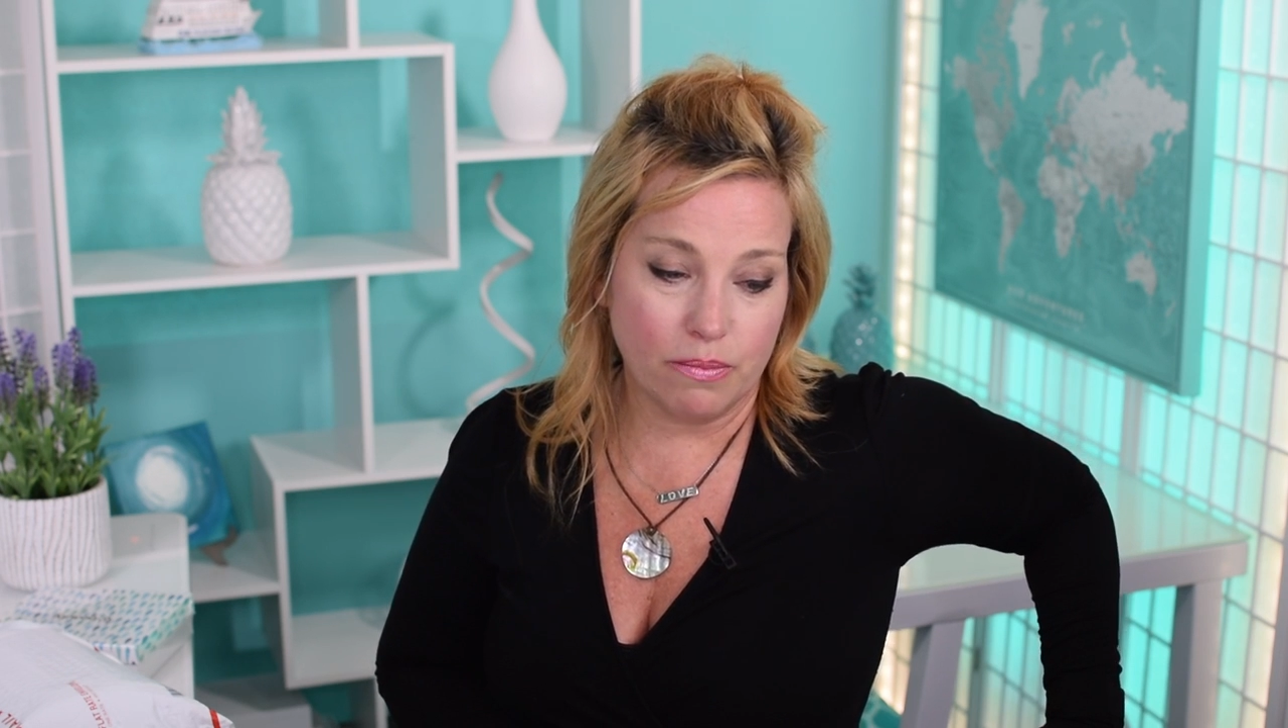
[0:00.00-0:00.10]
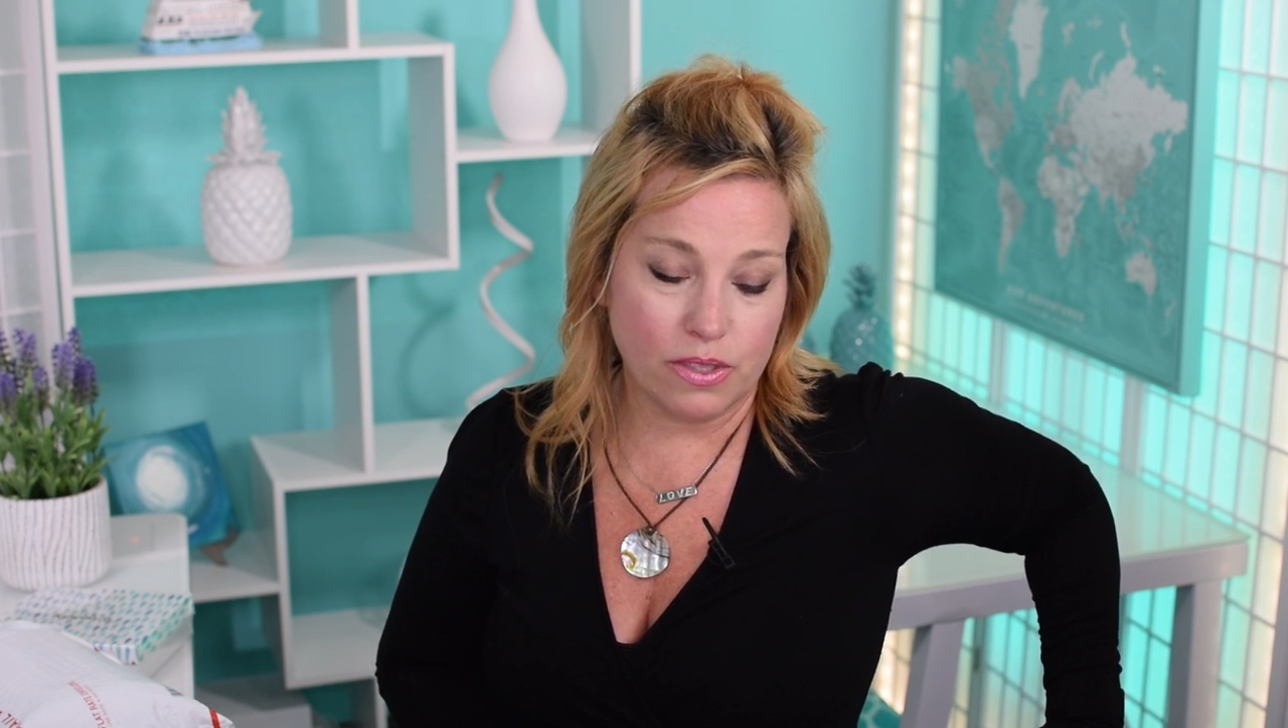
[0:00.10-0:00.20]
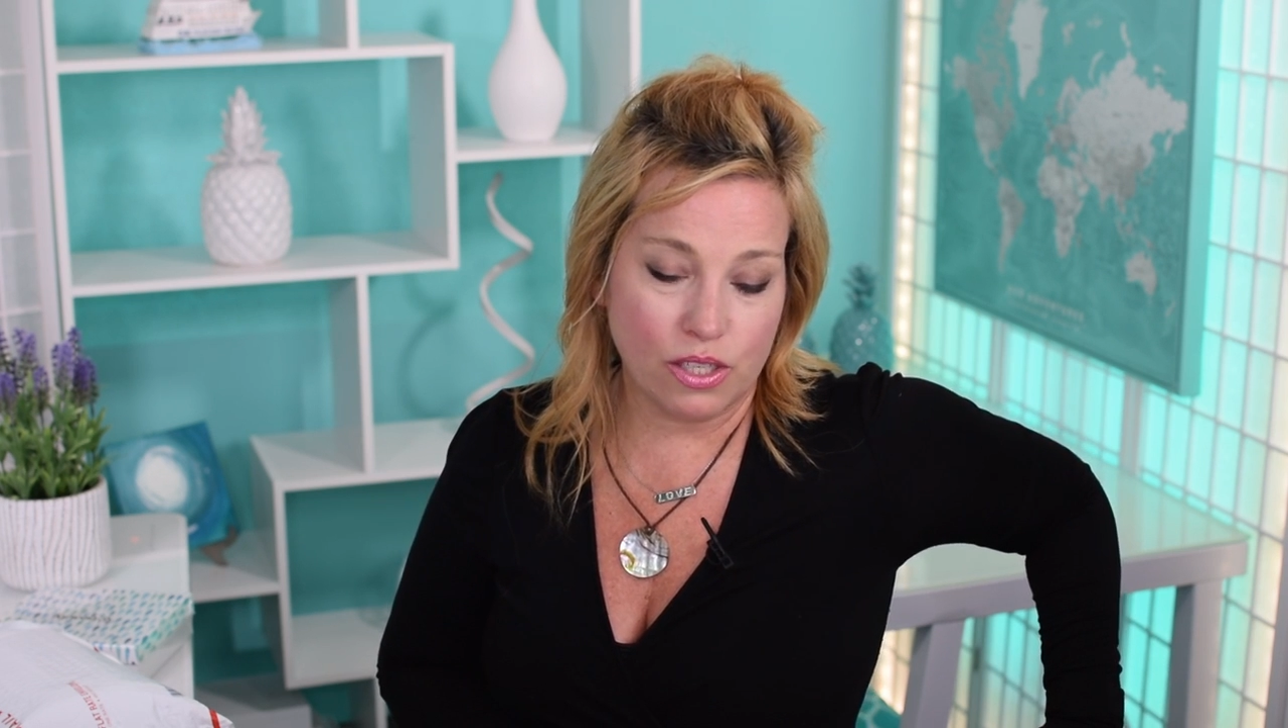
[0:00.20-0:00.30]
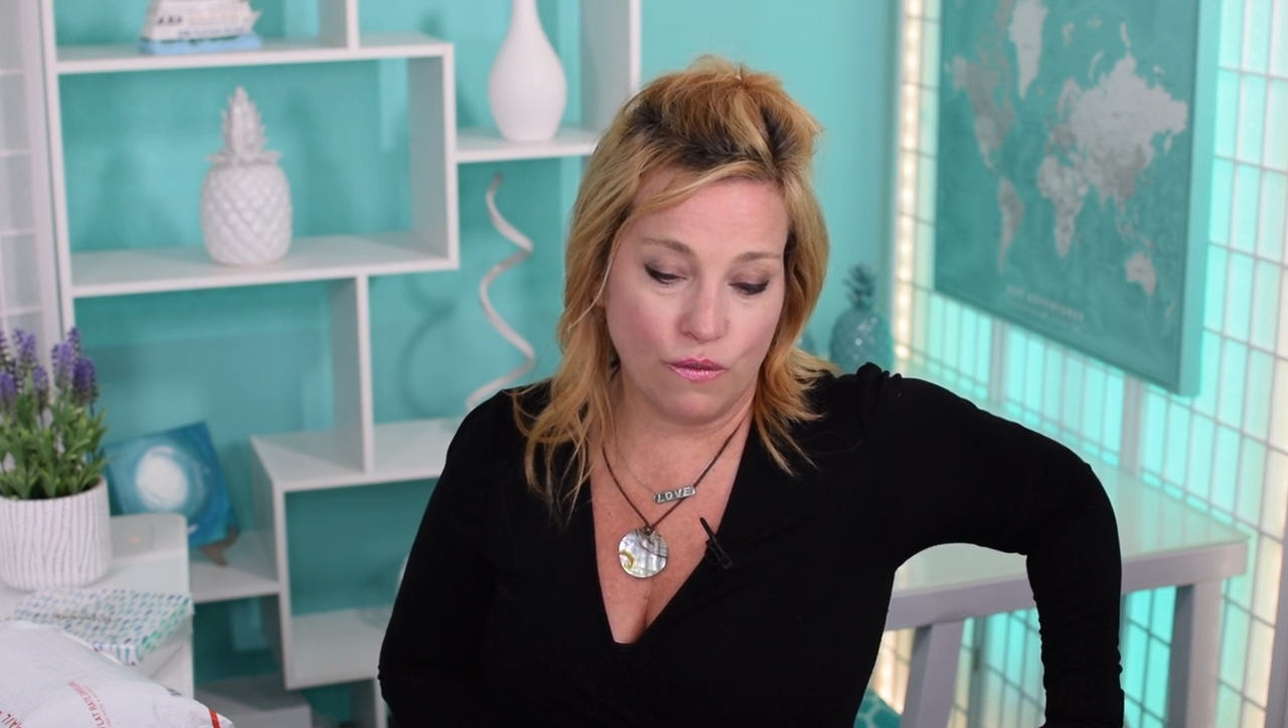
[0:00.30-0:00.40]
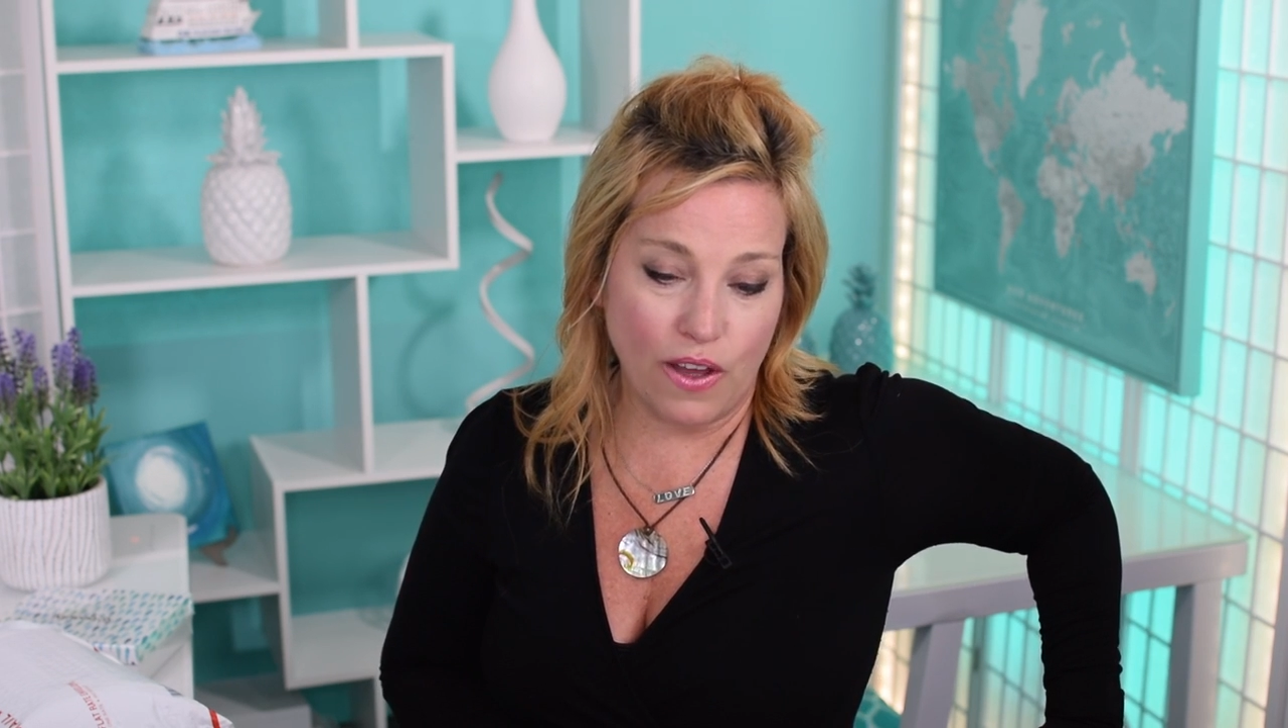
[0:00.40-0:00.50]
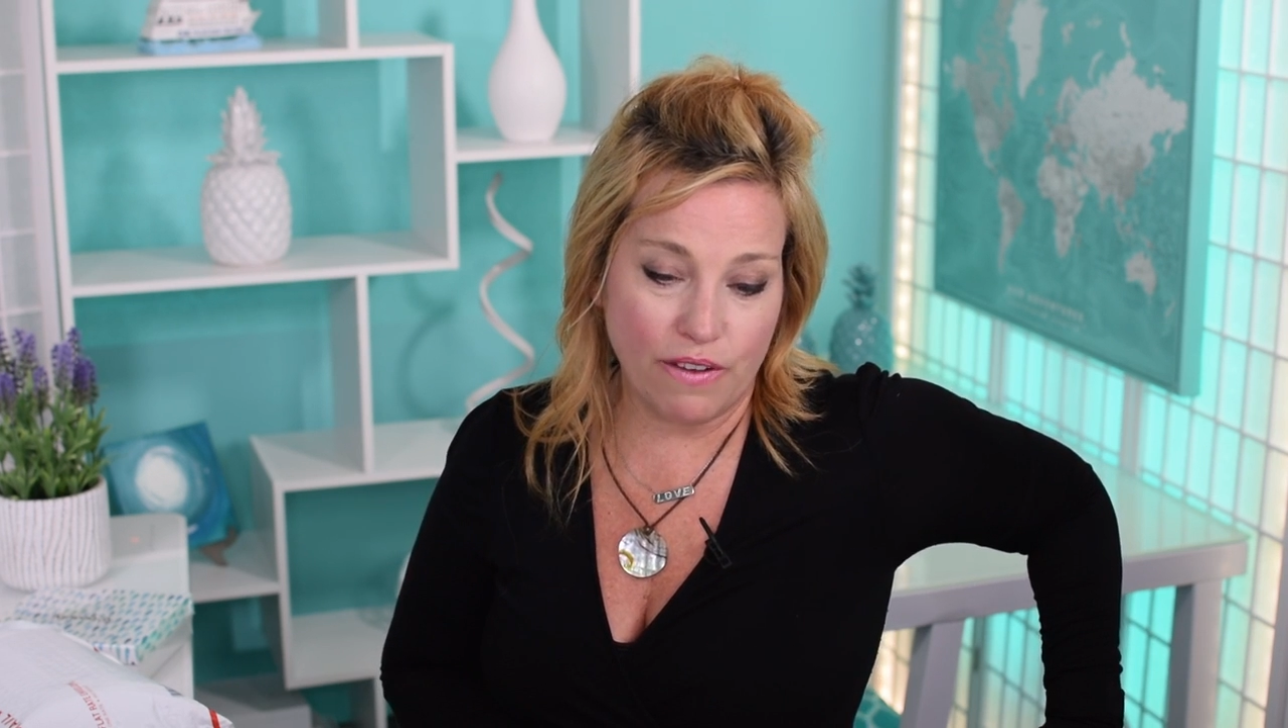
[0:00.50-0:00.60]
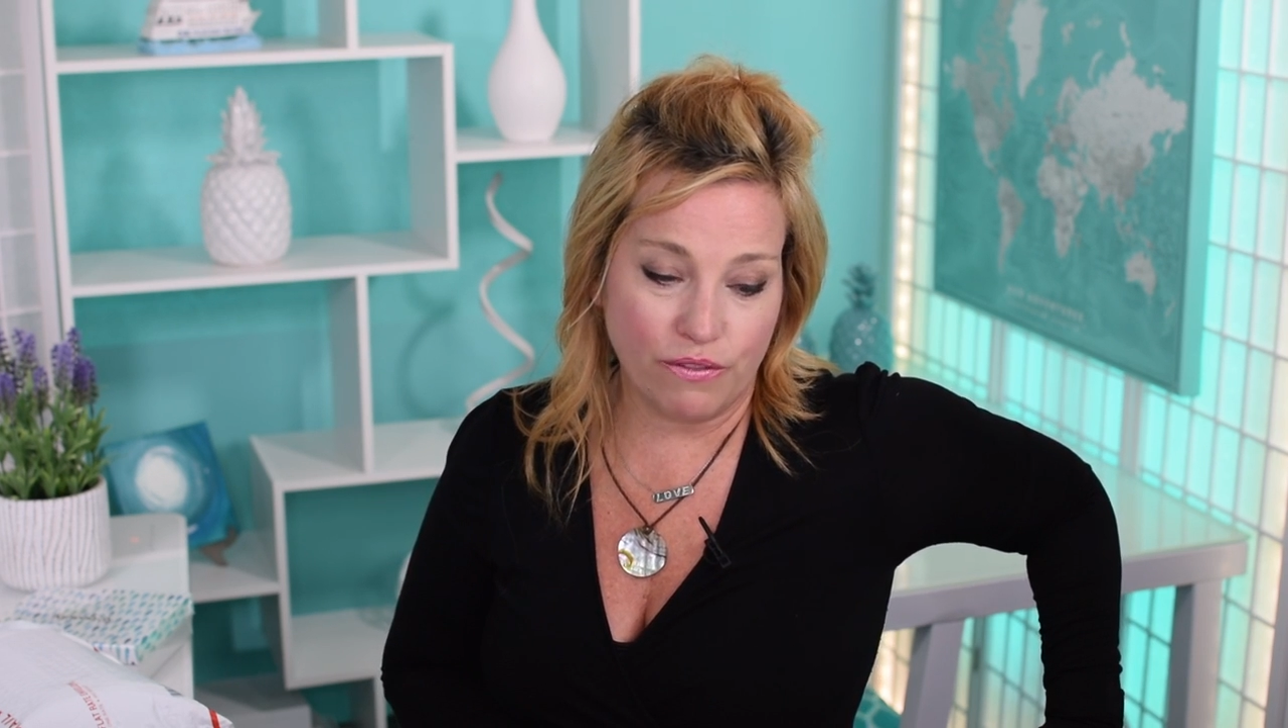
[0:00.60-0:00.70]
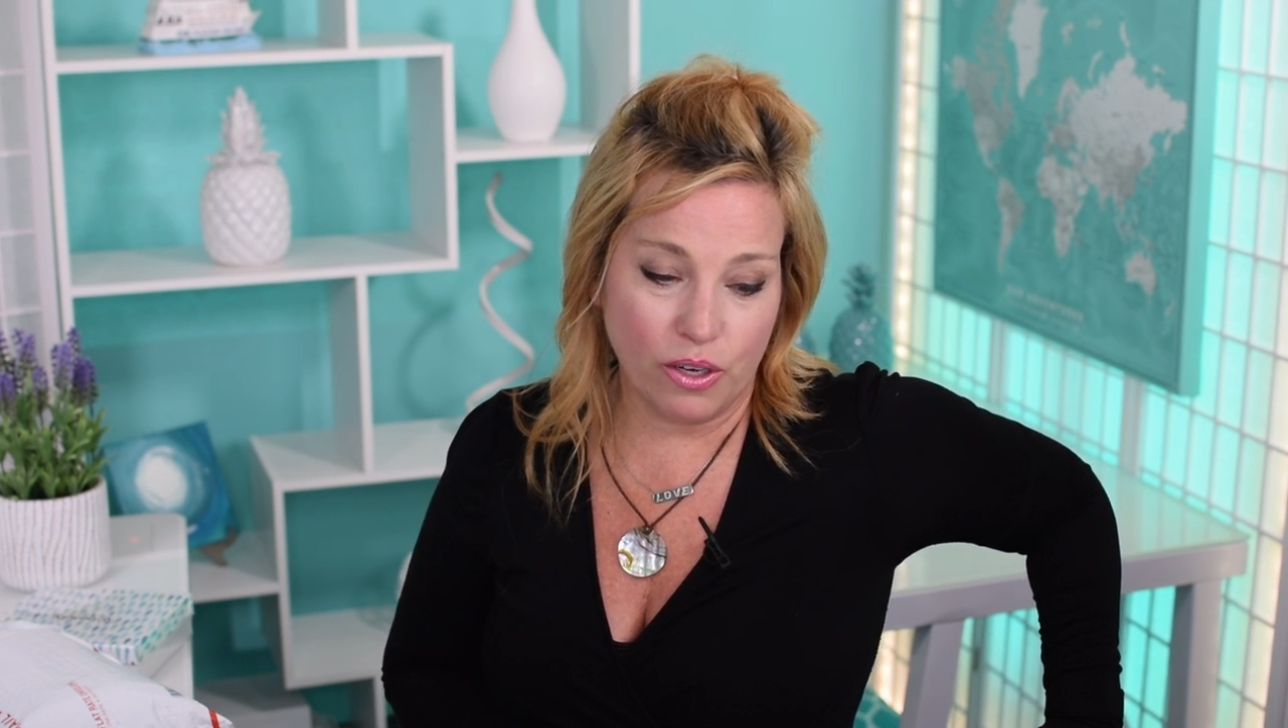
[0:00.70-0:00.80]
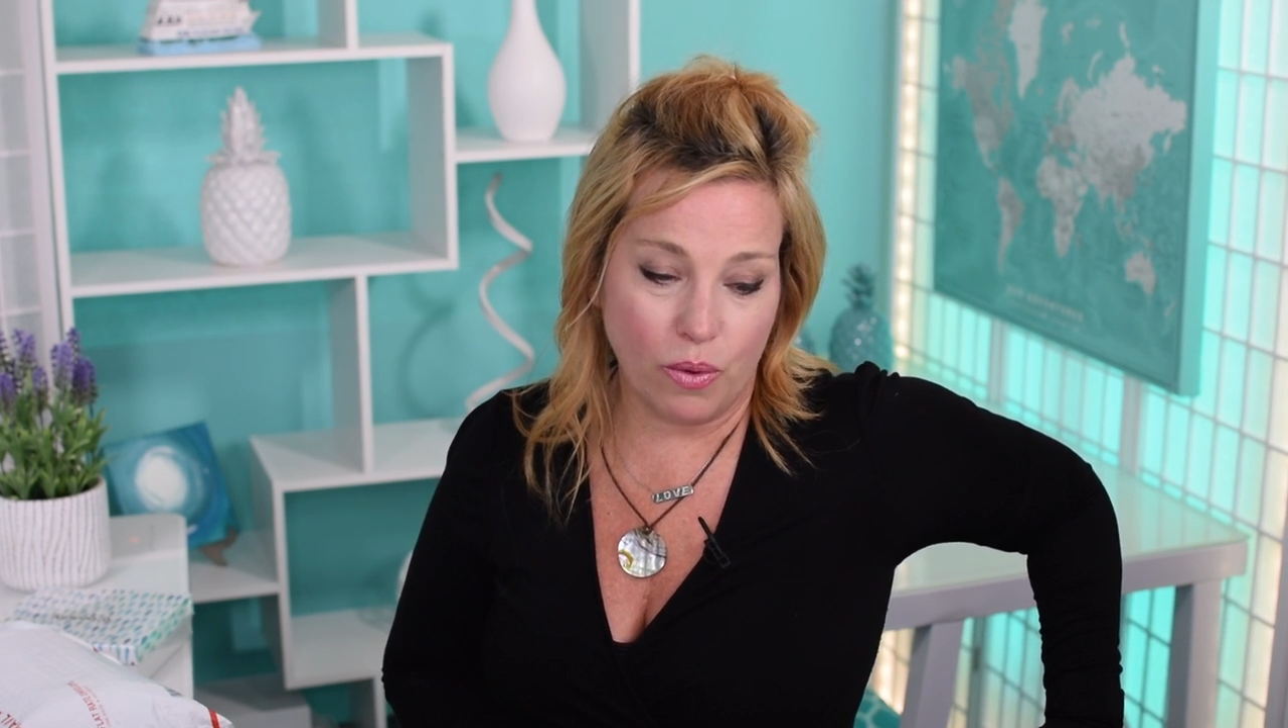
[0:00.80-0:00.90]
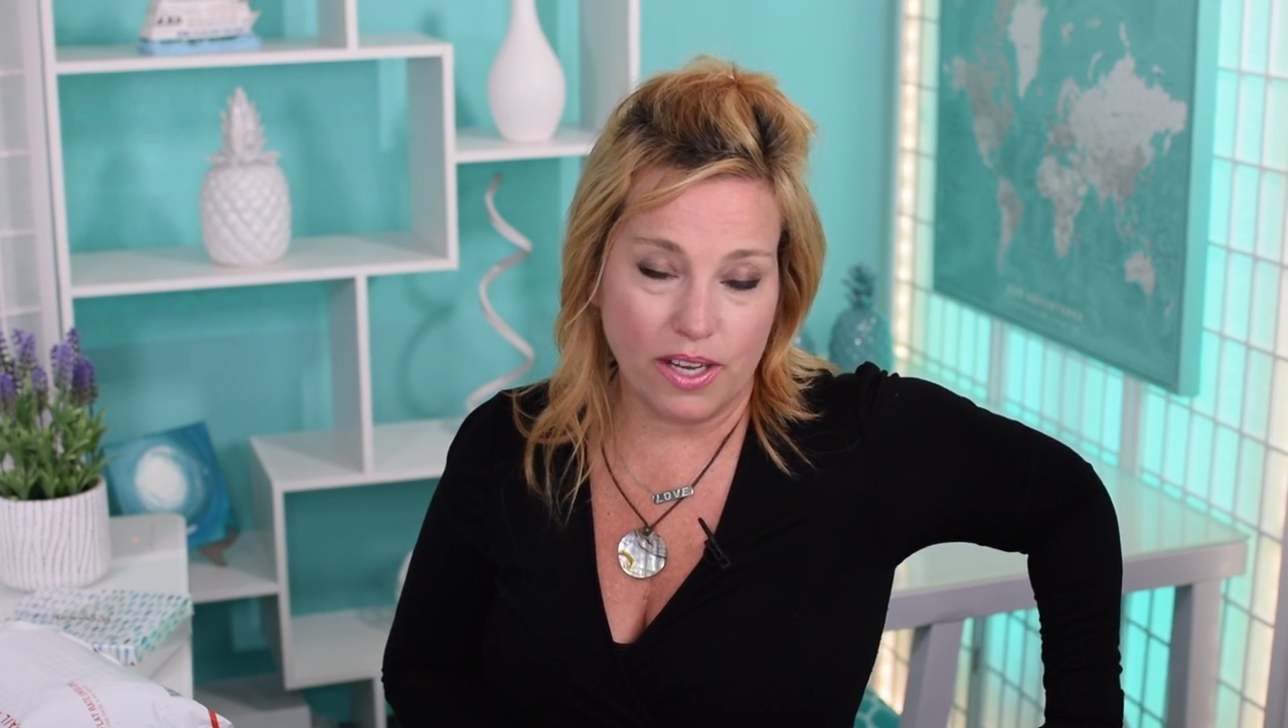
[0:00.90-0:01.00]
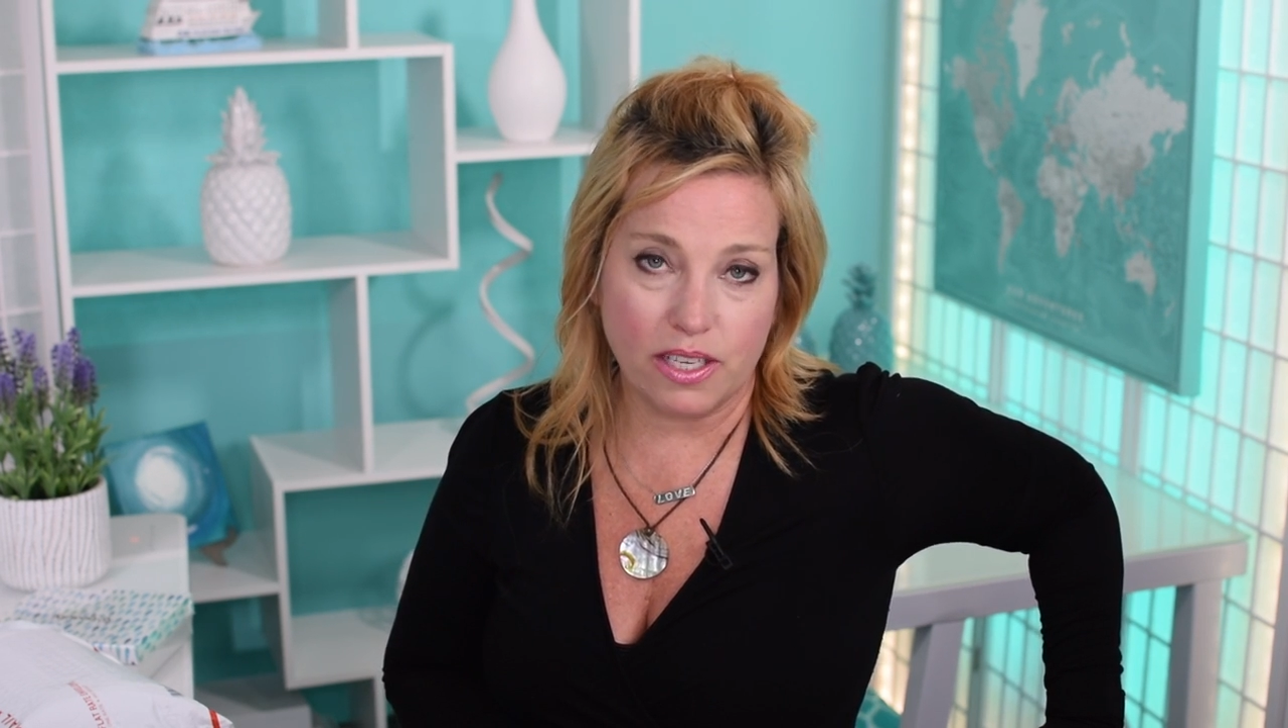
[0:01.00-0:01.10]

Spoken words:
sulfite-free wines,